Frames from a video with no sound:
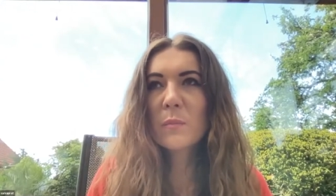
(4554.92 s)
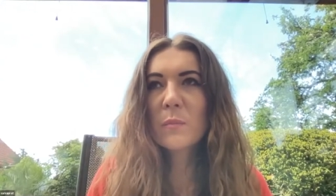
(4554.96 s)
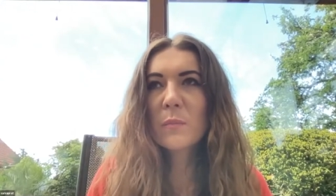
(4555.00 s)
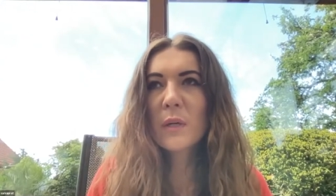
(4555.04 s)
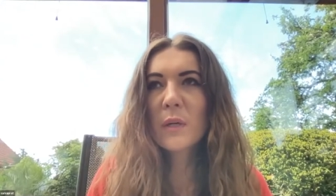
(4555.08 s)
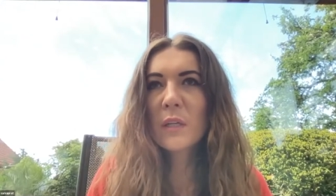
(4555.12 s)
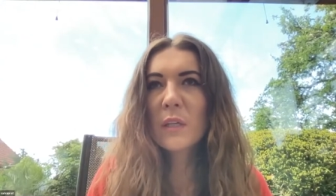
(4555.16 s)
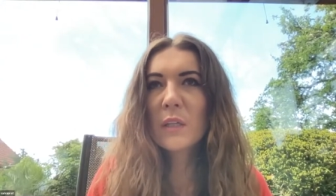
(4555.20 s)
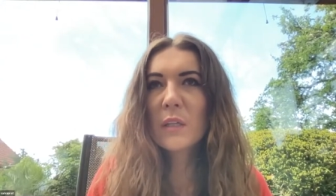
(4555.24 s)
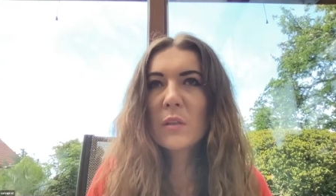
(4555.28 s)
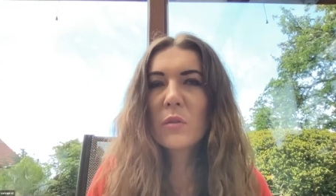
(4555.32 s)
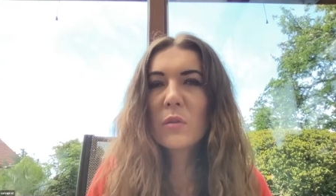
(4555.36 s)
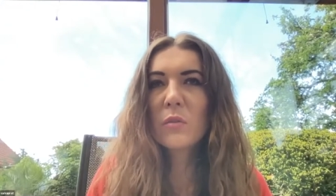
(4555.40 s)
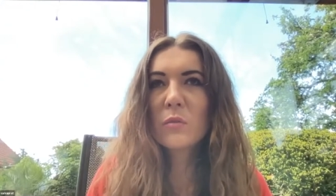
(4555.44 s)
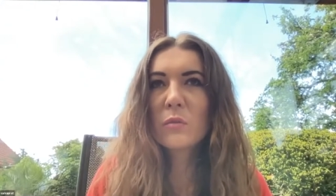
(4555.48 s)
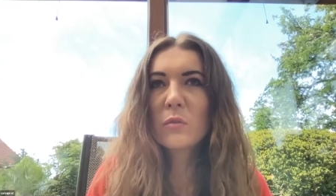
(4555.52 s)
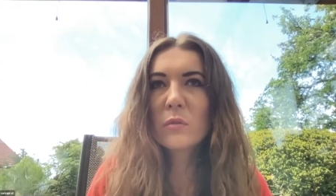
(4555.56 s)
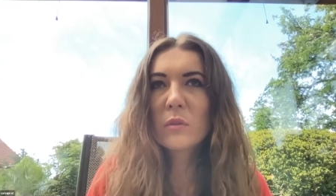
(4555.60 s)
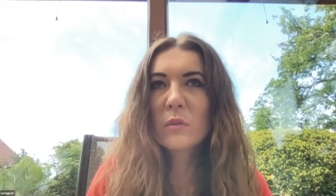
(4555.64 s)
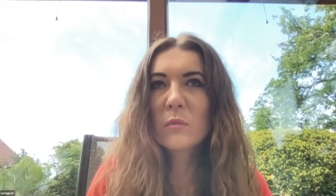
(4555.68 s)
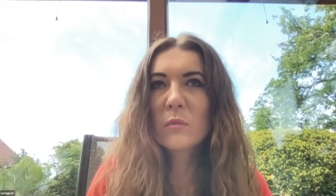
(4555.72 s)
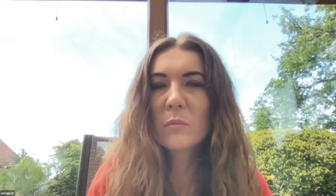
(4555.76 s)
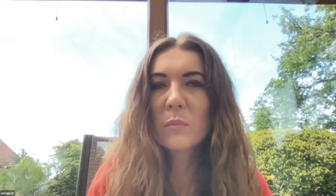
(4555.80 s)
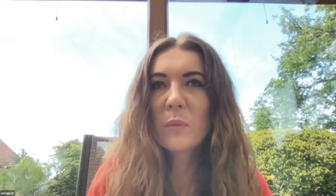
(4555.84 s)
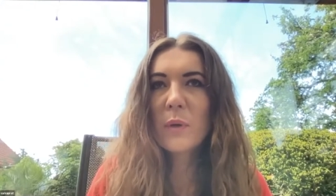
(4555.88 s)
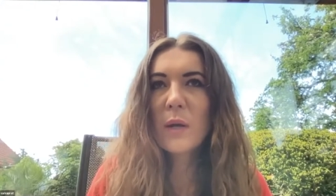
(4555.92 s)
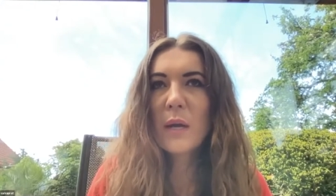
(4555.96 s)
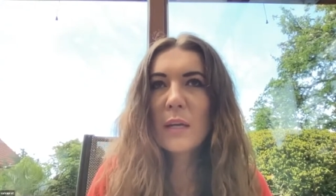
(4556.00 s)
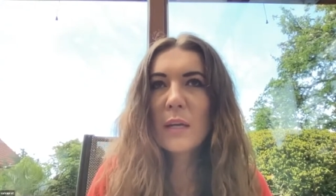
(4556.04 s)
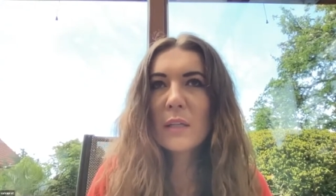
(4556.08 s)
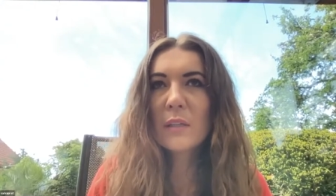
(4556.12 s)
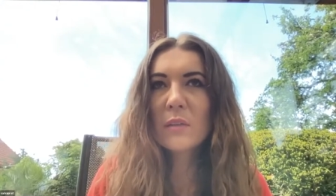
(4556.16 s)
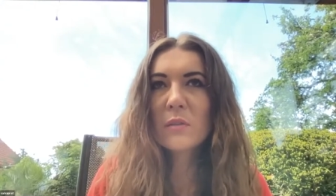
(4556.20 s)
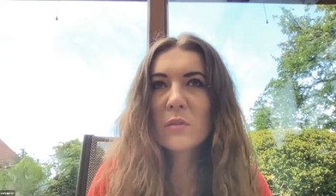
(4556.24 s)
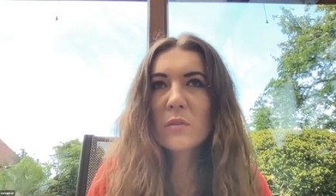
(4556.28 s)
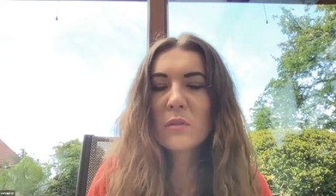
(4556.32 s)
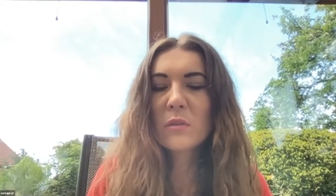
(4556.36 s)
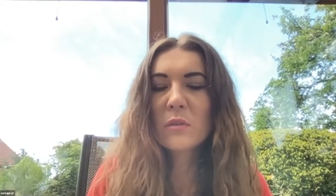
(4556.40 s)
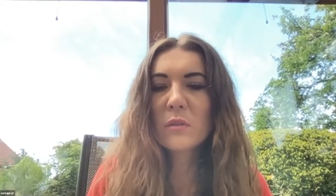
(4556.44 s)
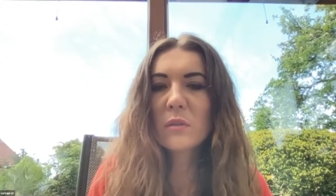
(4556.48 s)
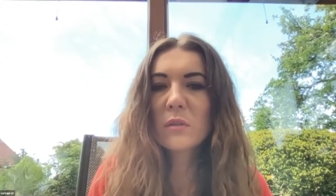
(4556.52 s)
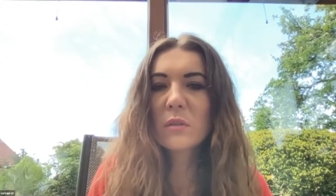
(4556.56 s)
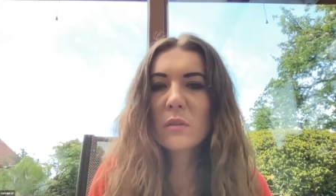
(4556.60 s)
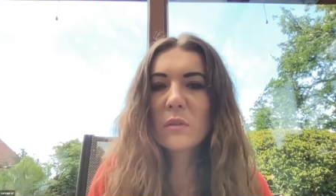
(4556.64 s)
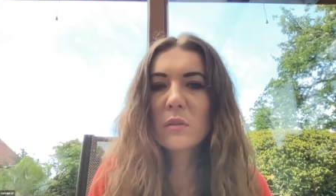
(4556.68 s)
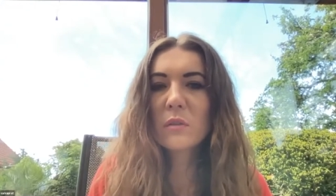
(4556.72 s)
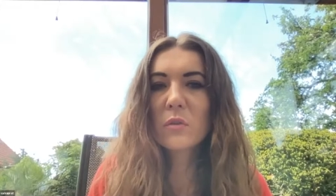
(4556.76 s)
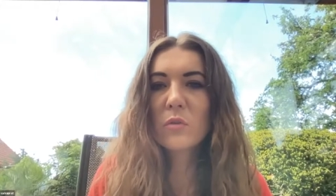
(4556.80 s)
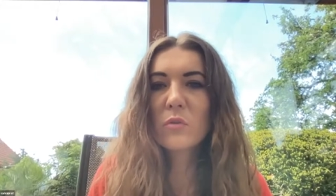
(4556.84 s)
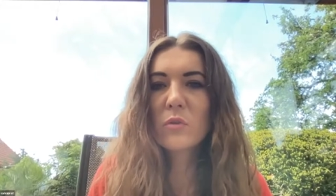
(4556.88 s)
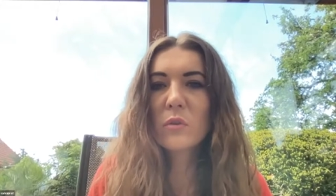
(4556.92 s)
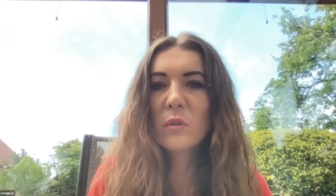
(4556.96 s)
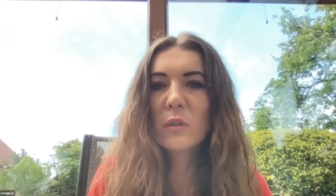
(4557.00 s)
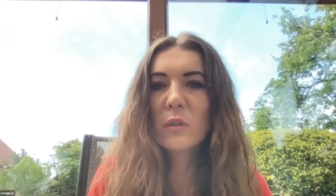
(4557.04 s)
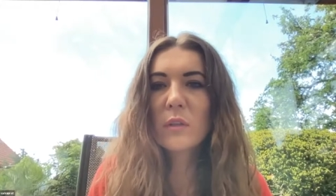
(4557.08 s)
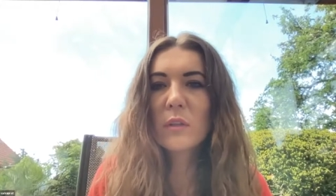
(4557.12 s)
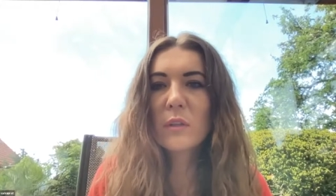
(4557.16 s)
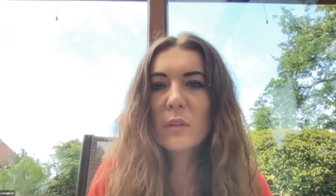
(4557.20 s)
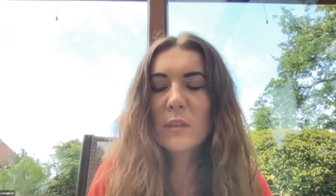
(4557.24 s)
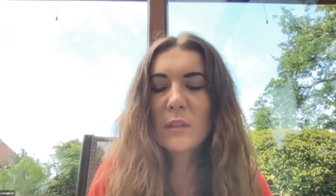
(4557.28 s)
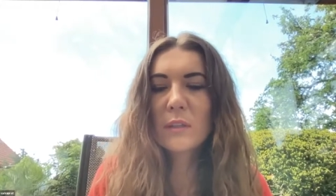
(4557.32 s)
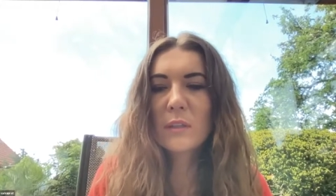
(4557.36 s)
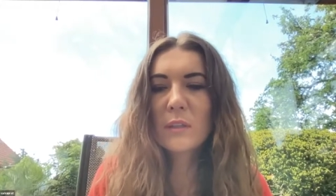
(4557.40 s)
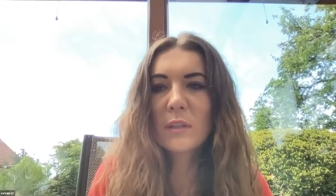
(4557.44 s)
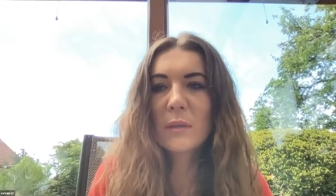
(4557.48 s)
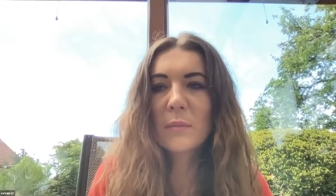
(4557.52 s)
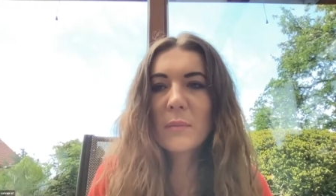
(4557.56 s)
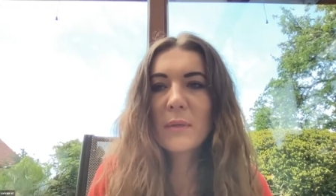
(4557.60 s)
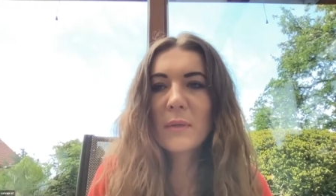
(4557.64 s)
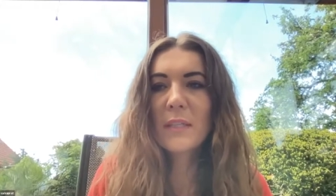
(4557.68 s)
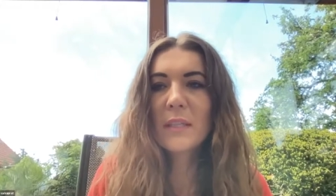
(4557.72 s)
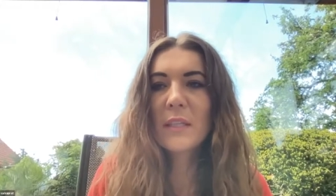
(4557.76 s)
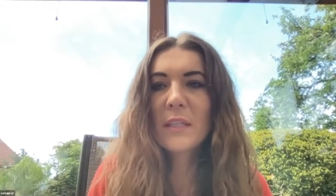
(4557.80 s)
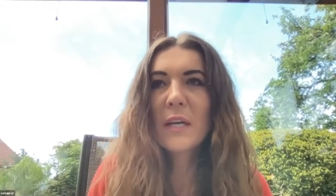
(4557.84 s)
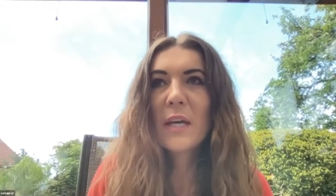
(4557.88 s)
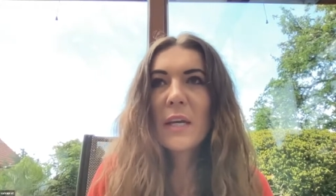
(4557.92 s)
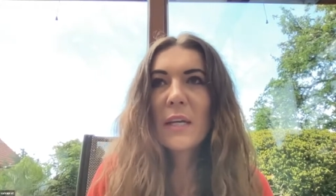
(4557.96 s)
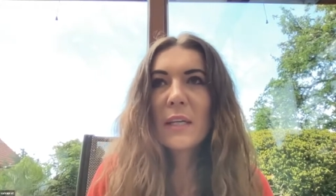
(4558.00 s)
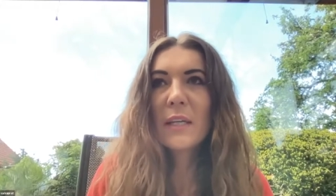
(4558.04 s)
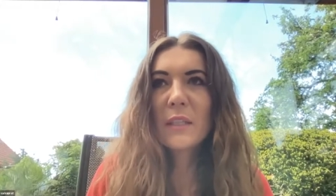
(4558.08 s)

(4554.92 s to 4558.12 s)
spreading news in Prague is usually a little bit